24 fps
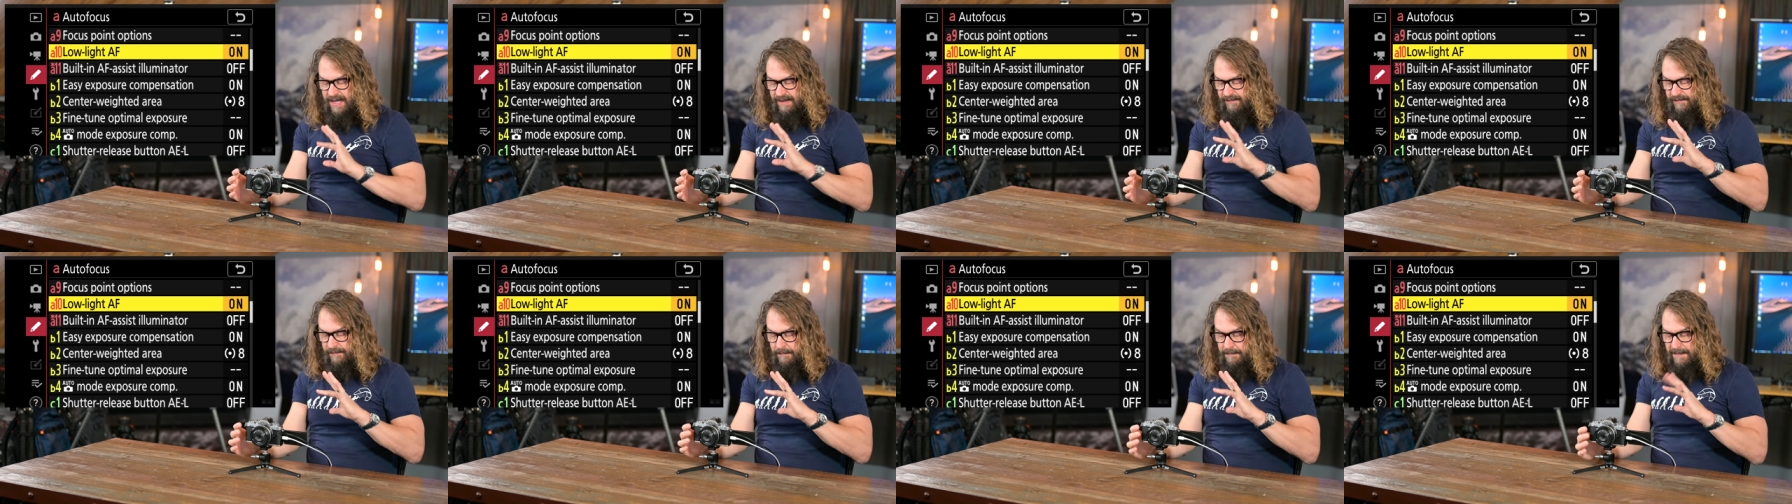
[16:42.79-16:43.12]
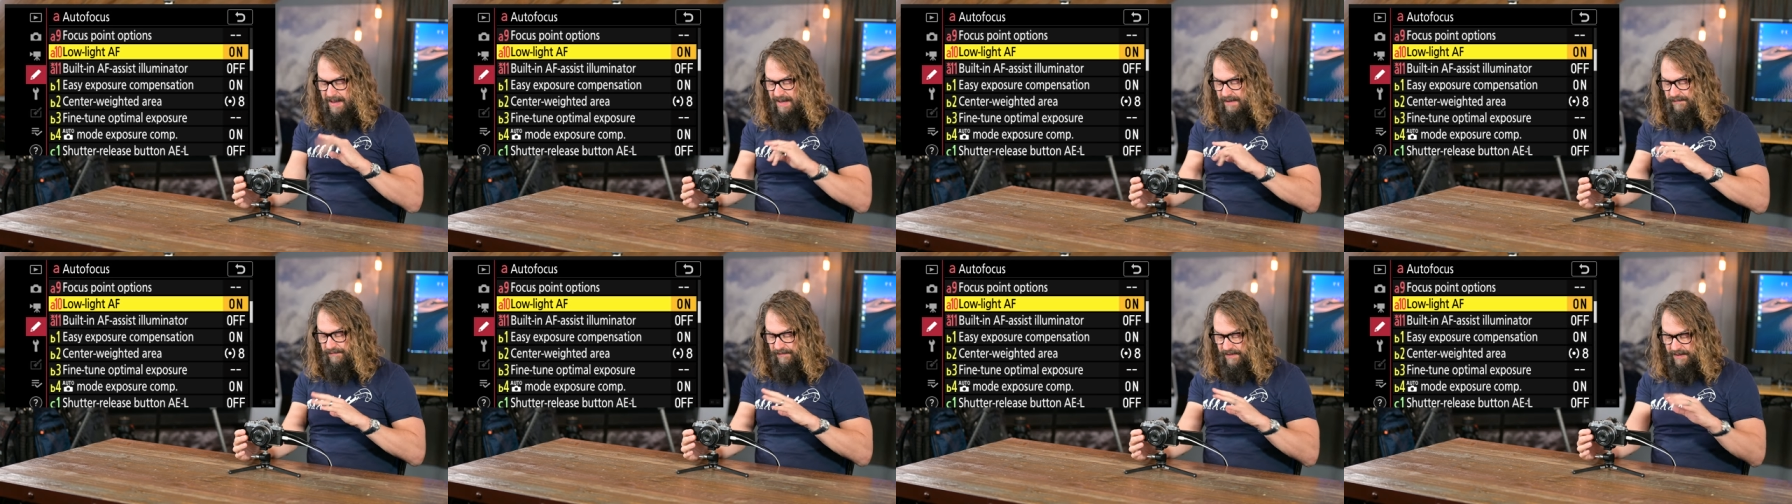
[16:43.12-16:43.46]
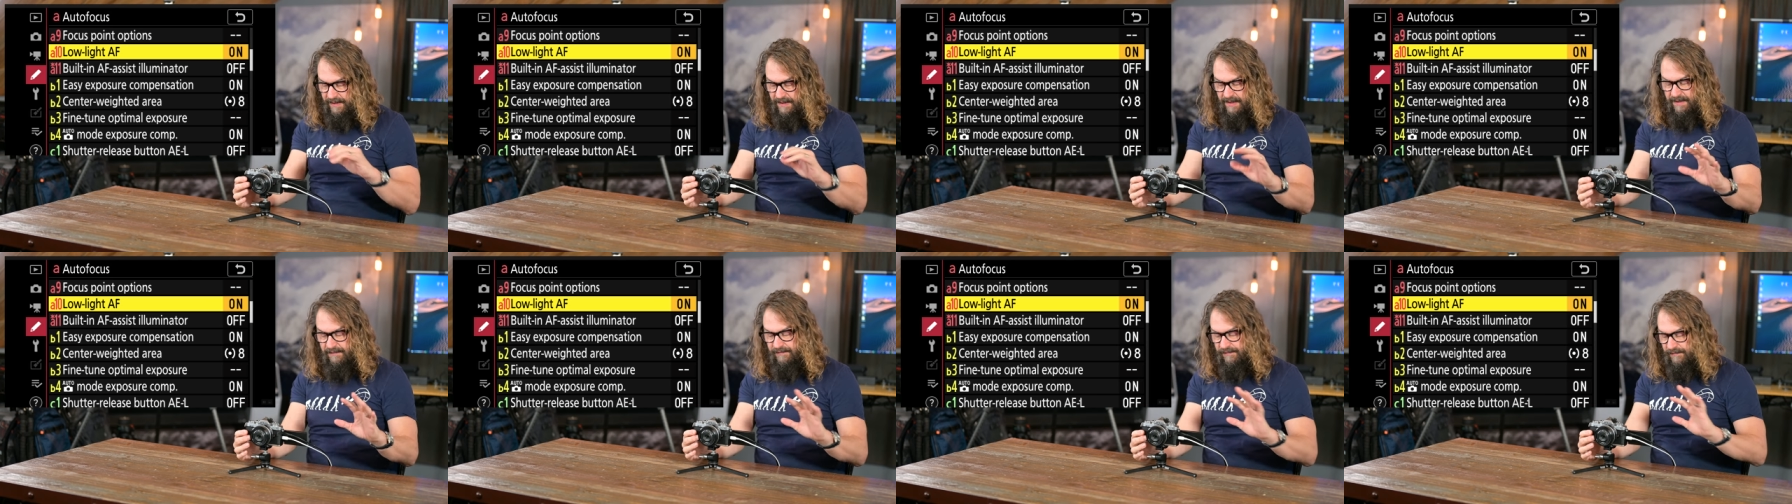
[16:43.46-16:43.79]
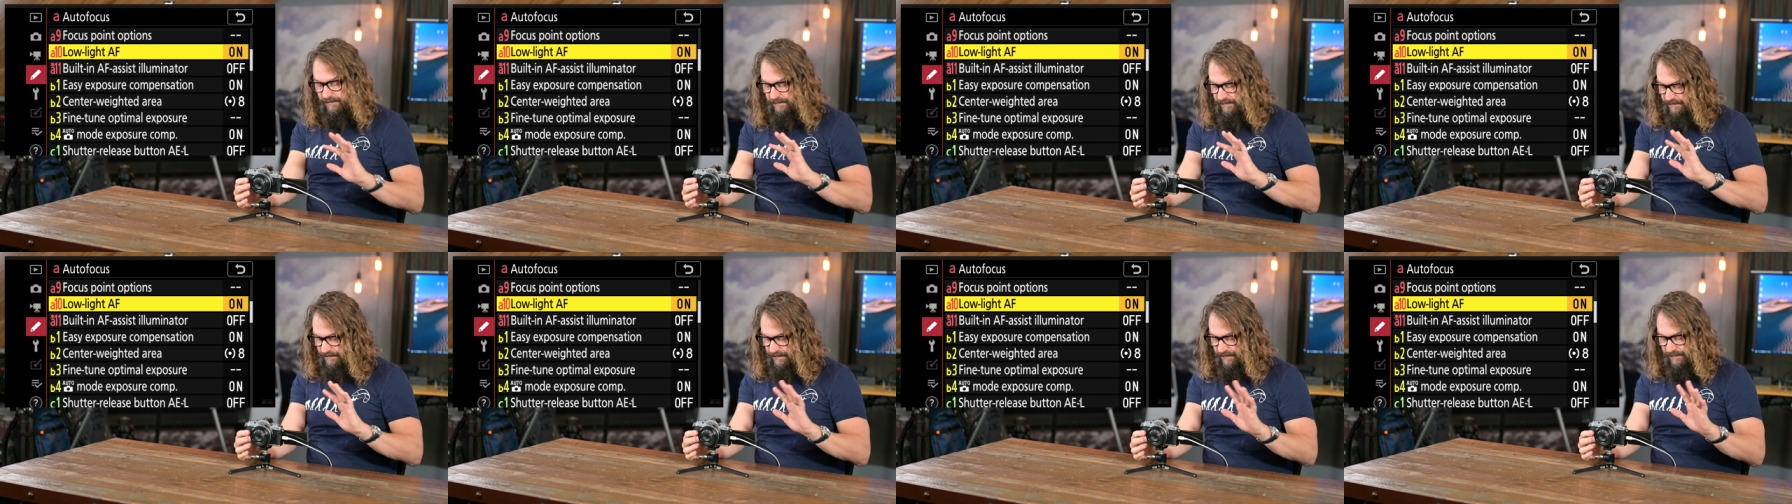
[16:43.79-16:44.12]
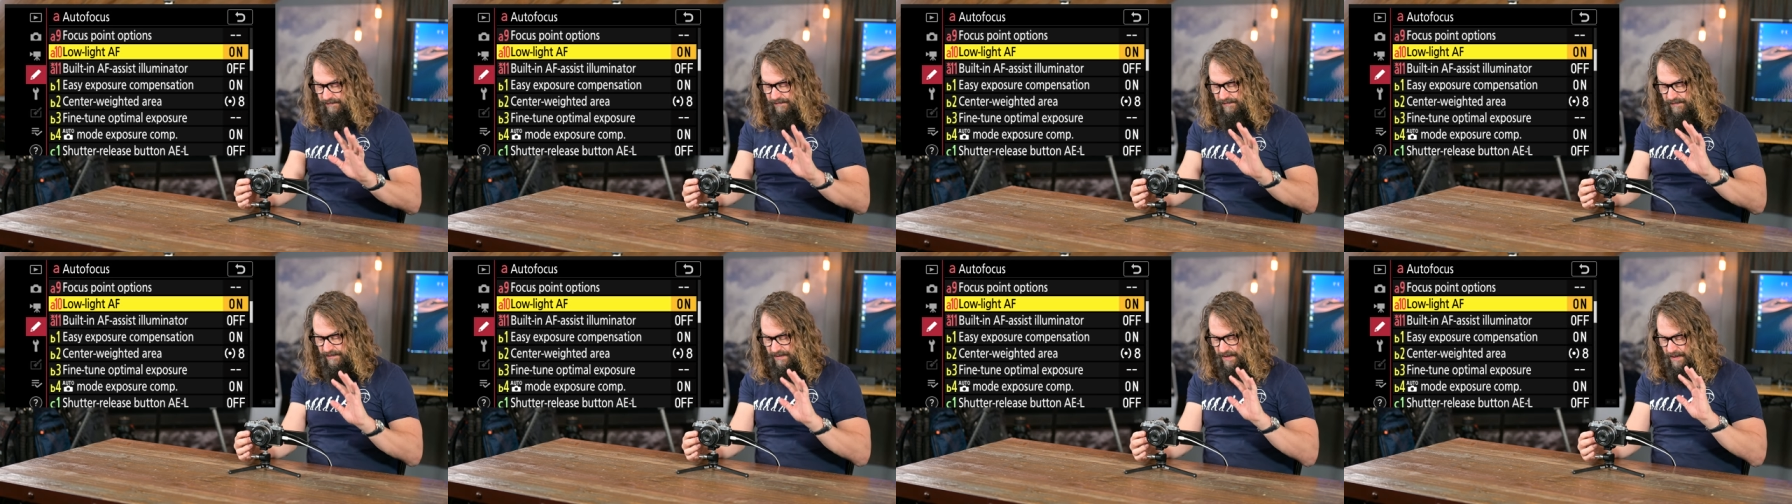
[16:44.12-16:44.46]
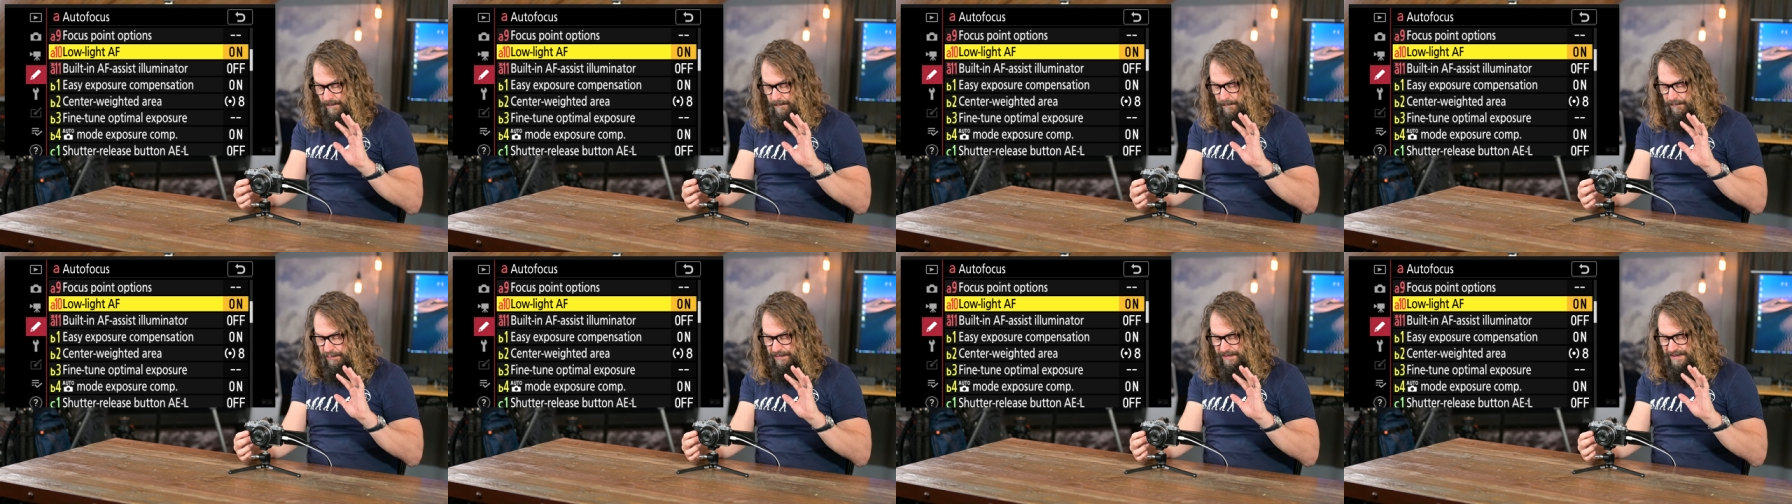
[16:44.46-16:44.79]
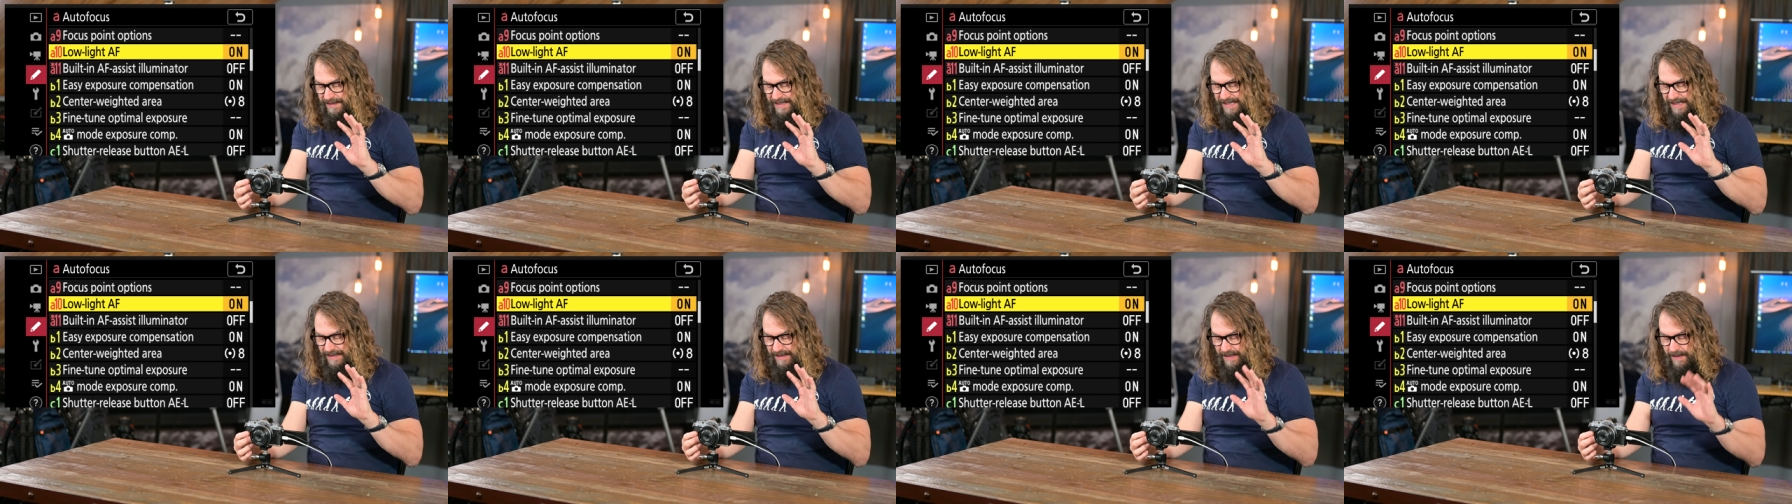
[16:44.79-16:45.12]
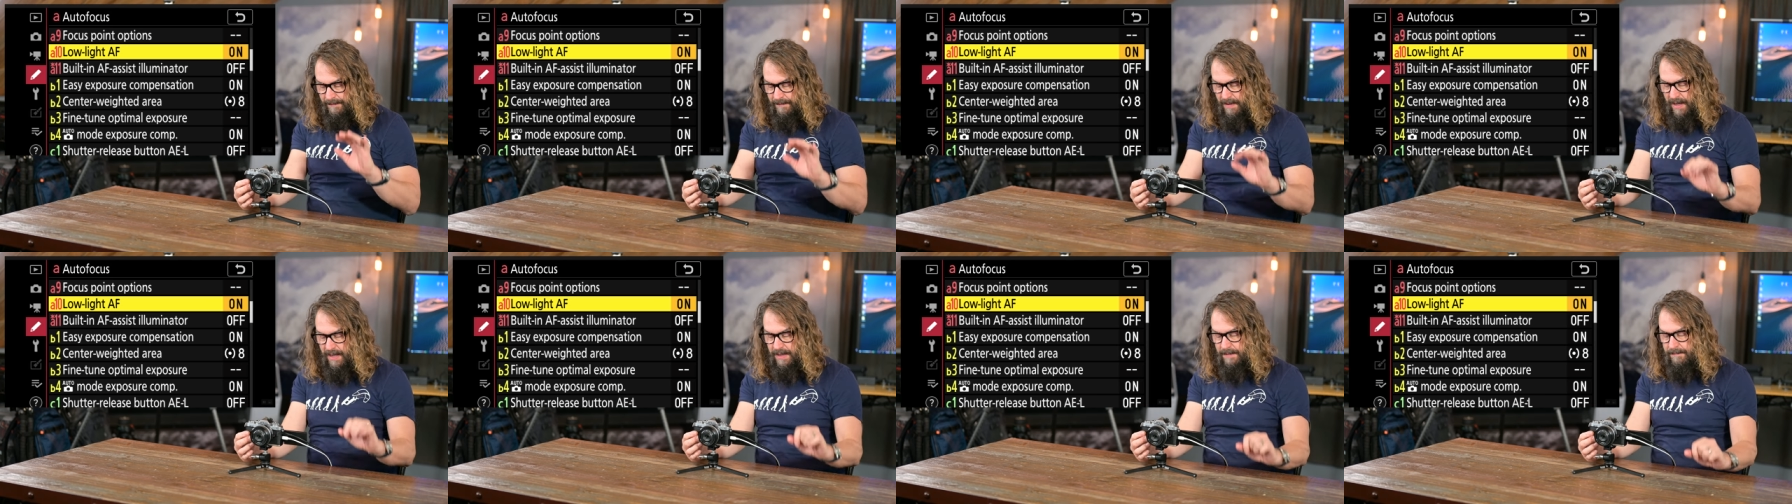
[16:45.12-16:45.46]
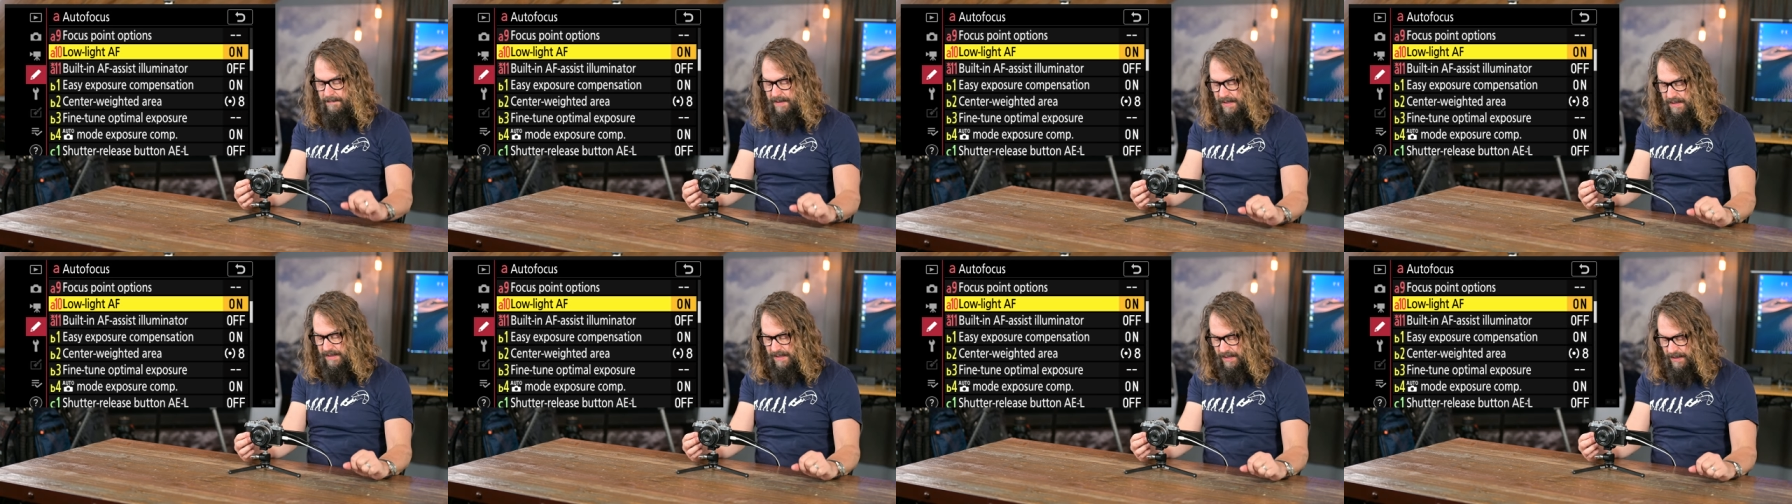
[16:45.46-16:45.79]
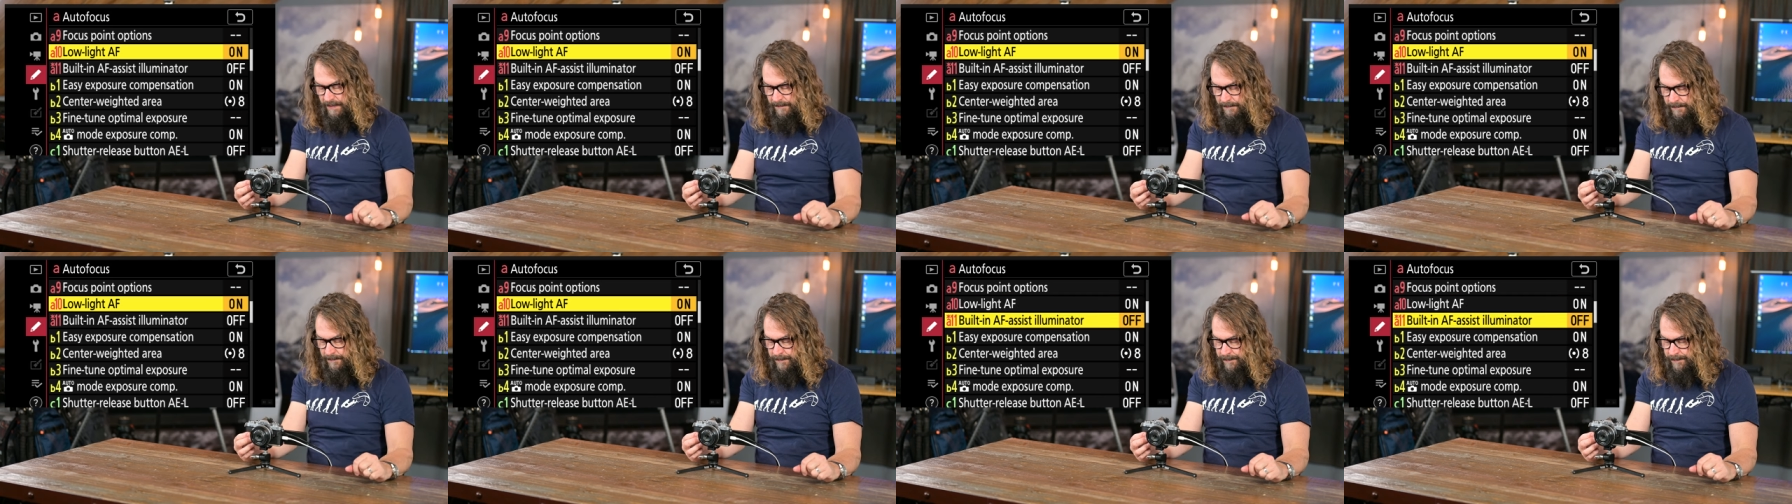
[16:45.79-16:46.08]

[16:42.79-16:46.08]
It's amazing. It's just completely mind-bending.